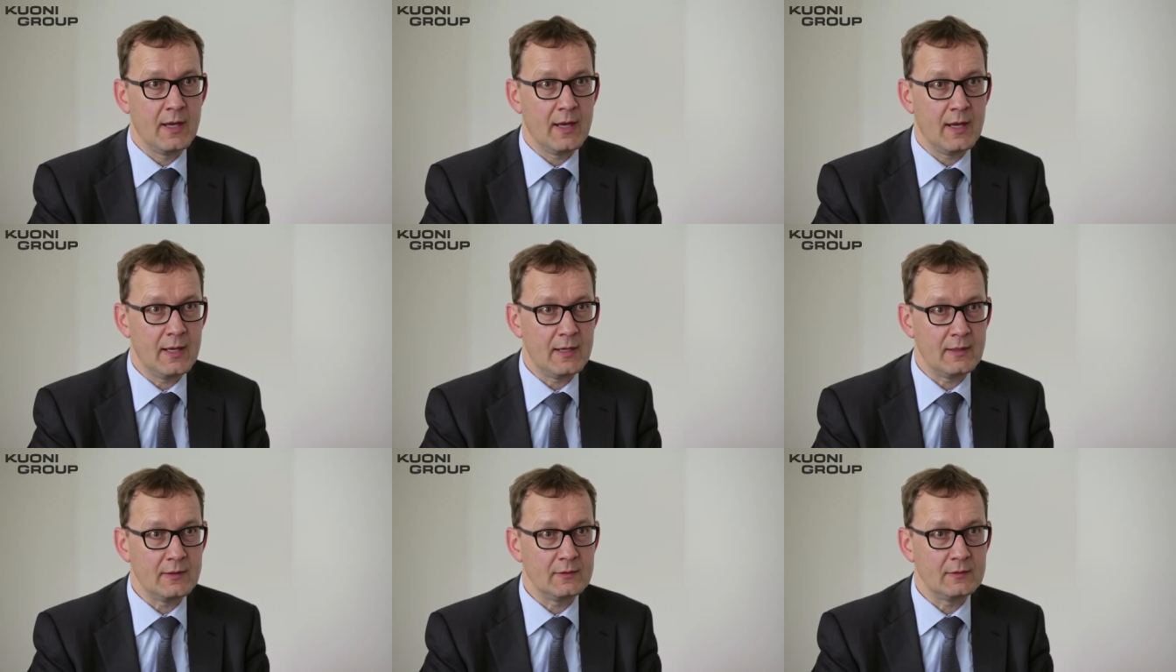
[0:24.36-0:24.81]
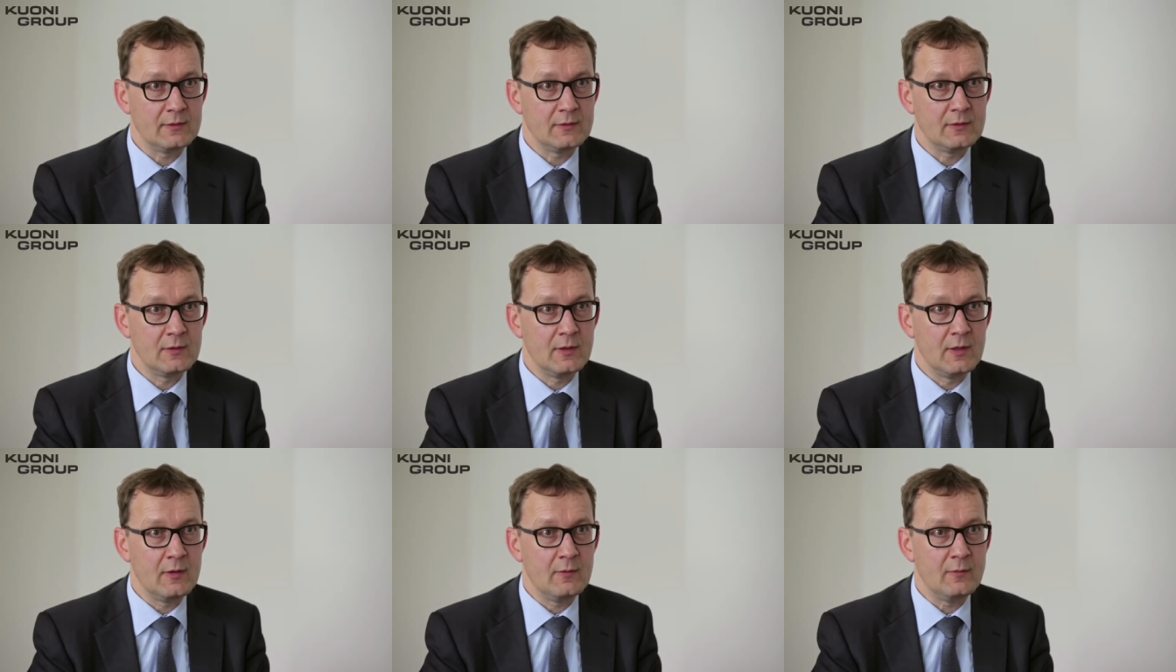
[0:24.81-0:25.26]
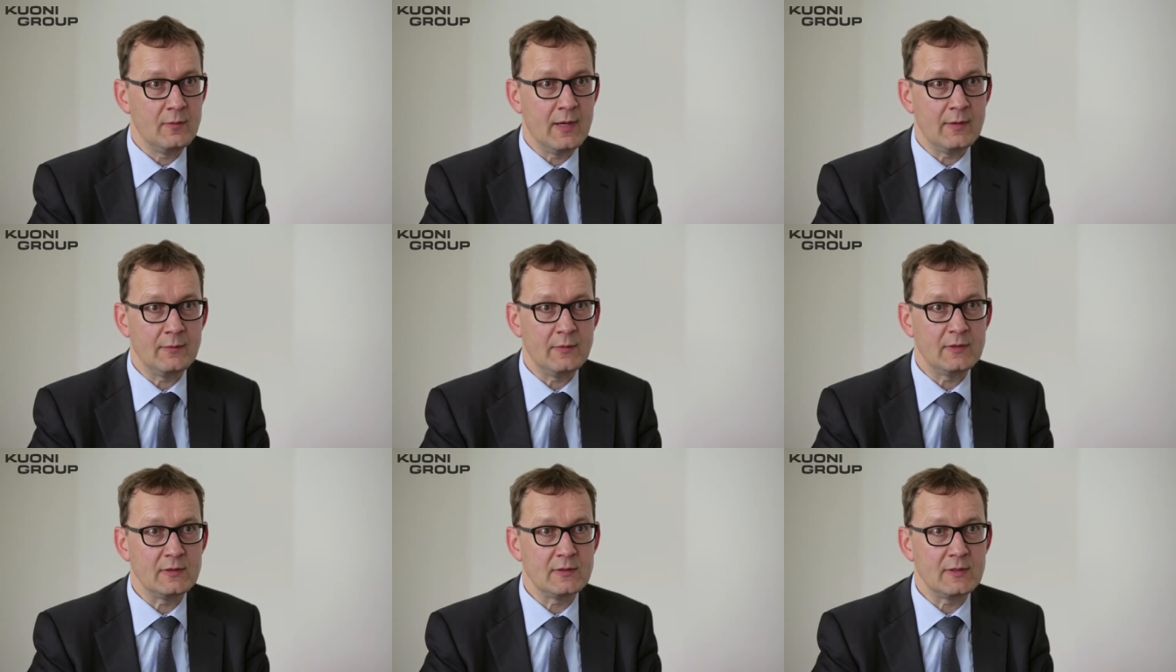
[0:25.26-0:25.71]
Hence, we
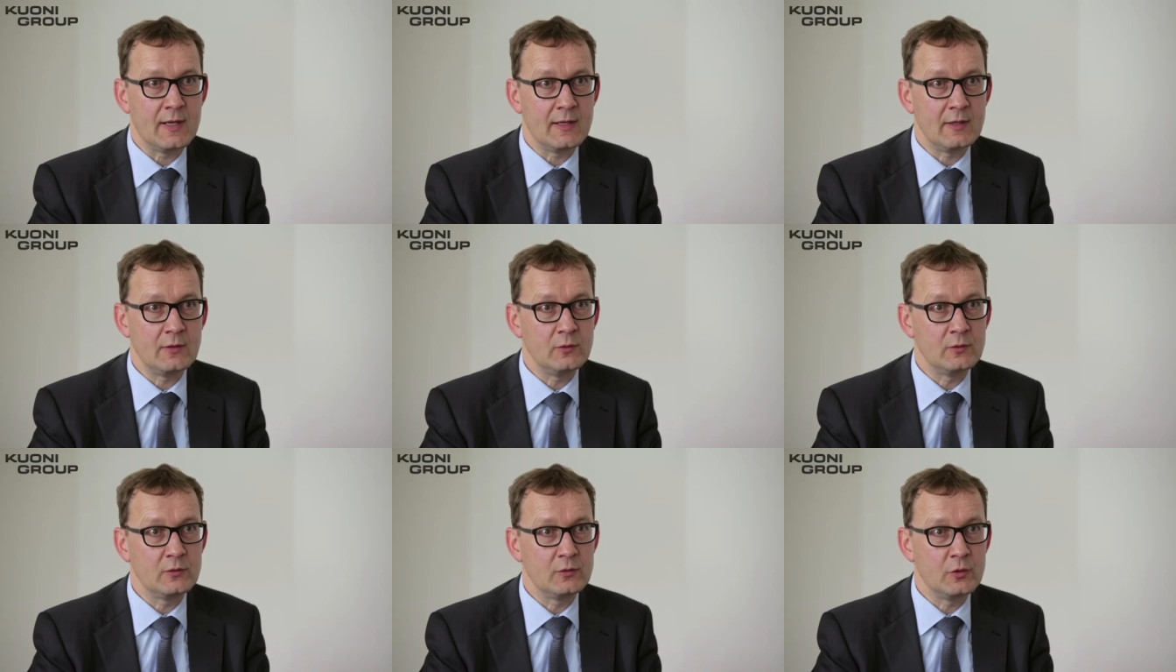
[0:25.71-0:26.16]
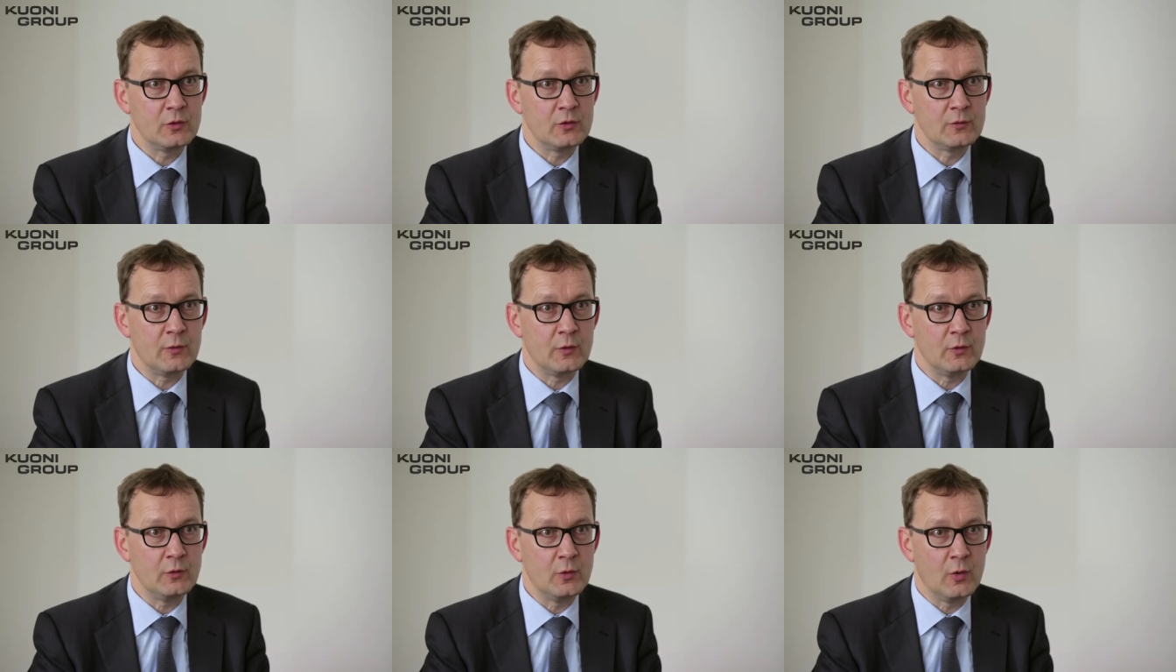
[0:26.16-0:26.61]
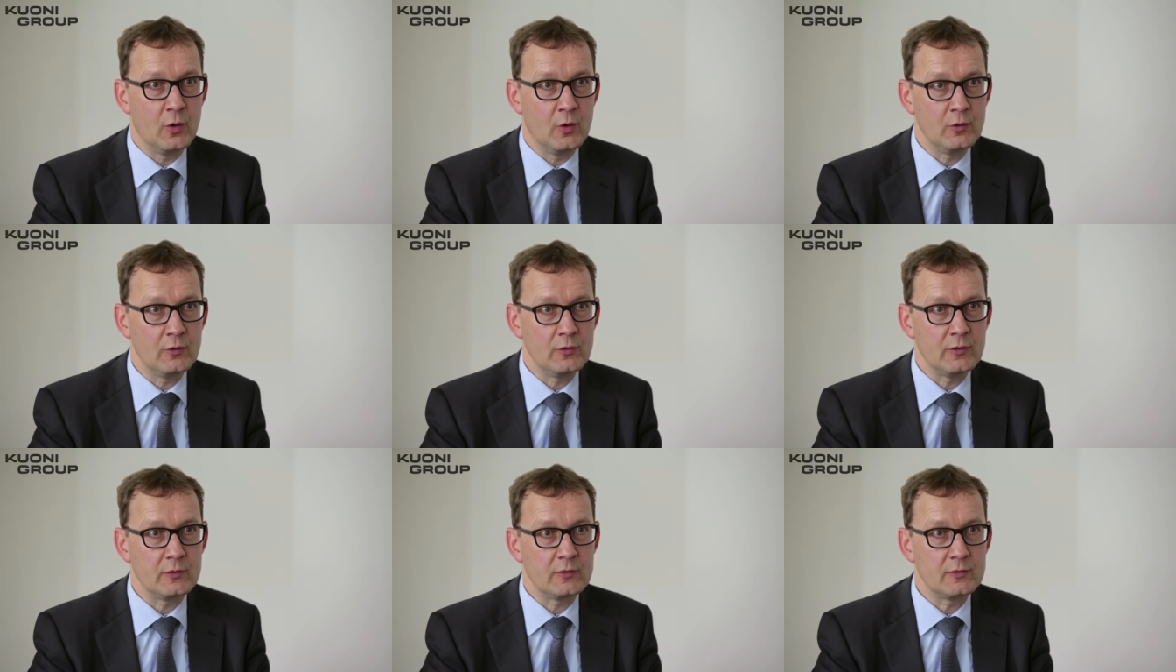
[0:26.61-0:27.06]
have decided to search for new
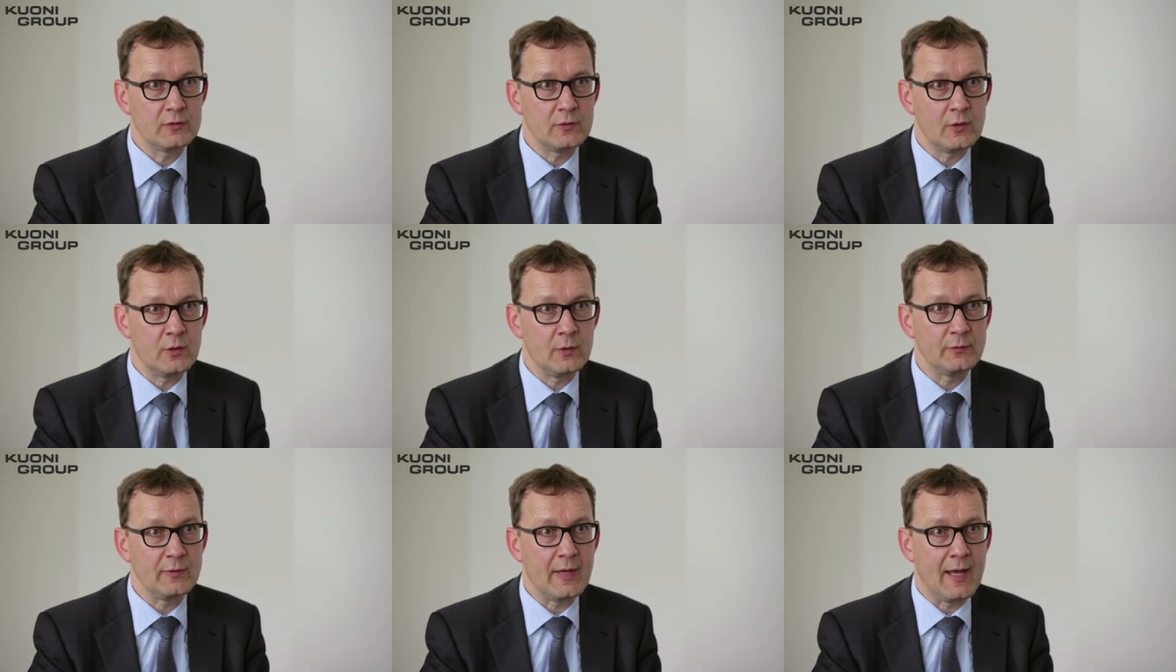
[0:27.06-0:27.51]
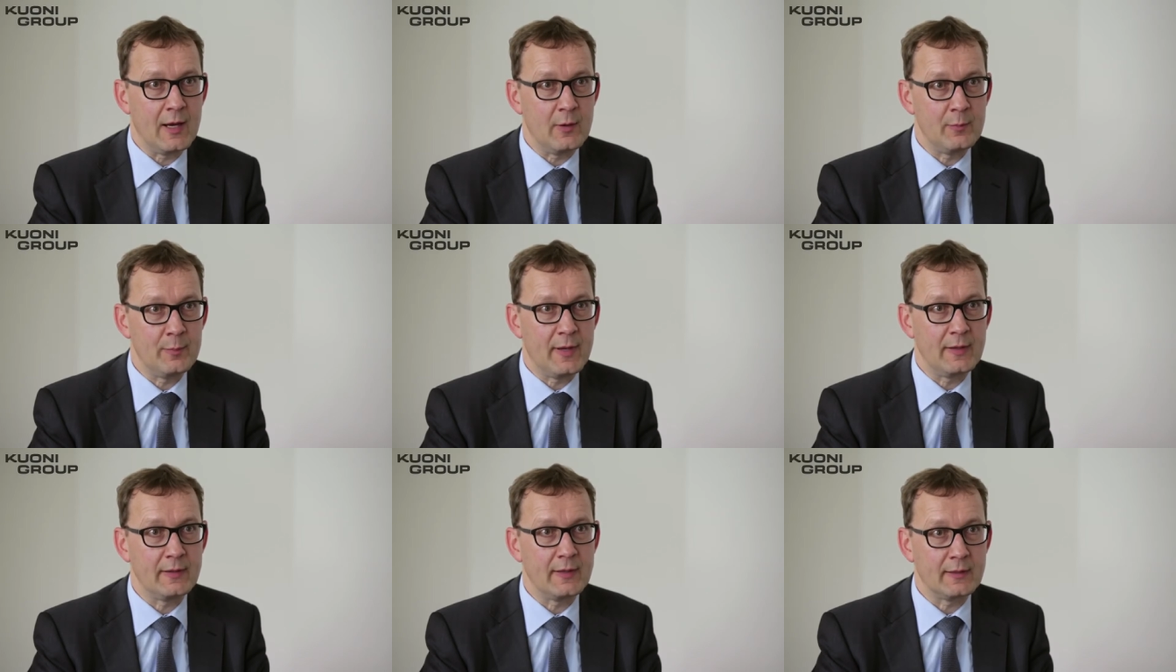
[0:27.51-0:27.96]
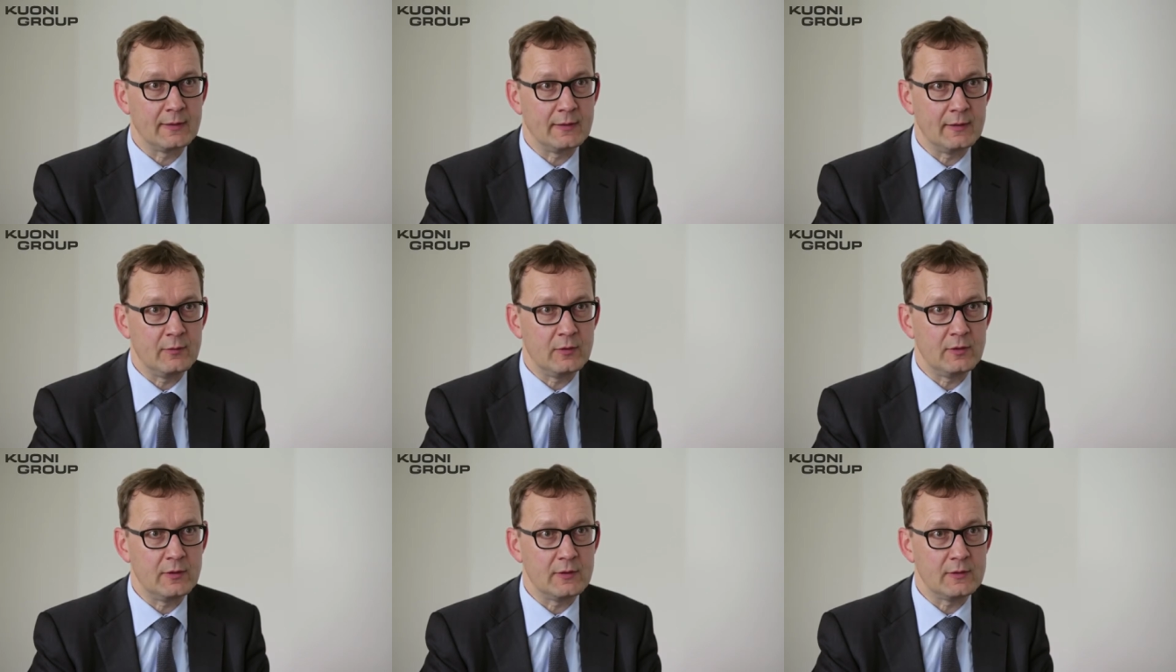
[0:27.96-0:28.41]
owners of the outbound
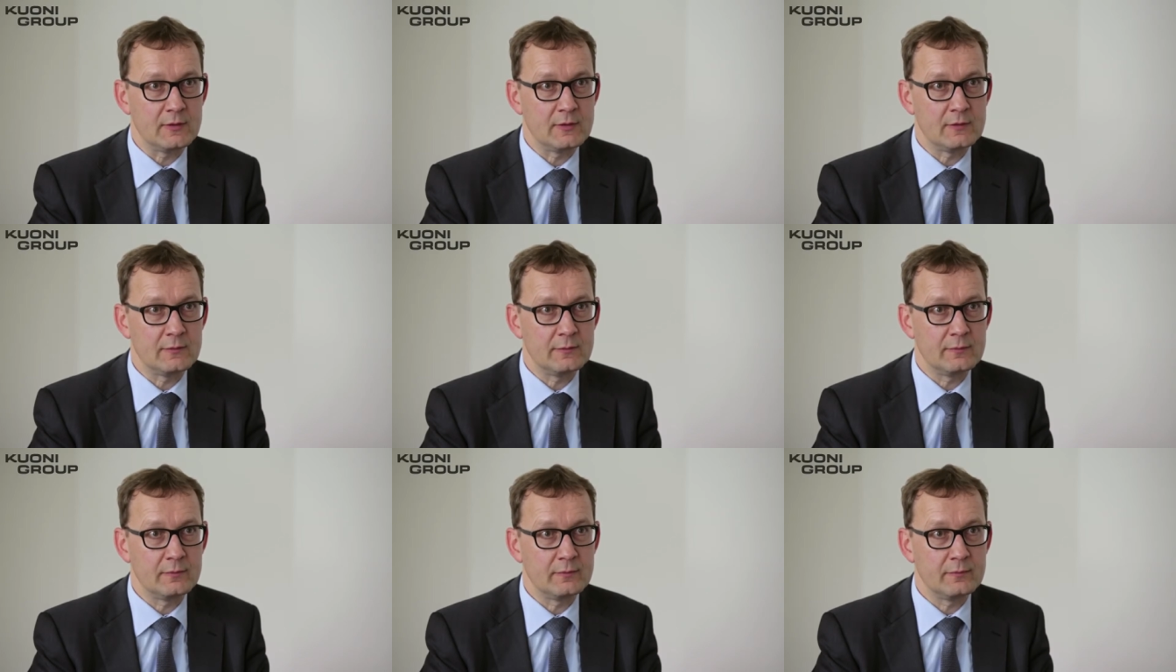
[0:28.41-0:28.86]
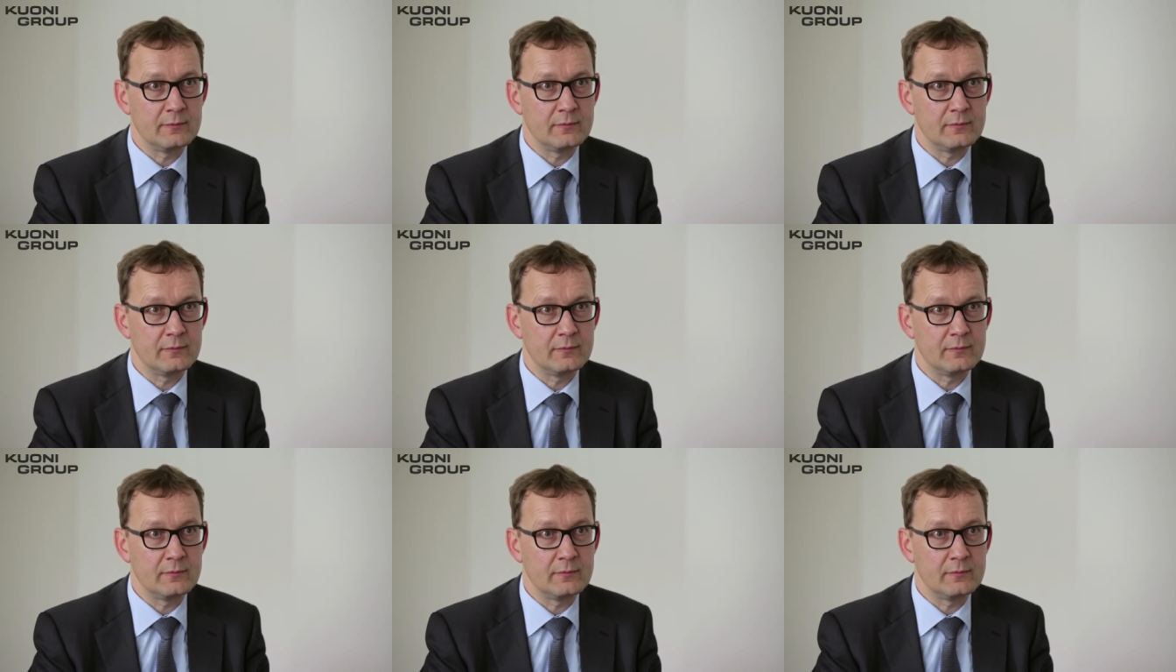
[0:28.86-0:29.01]
activities.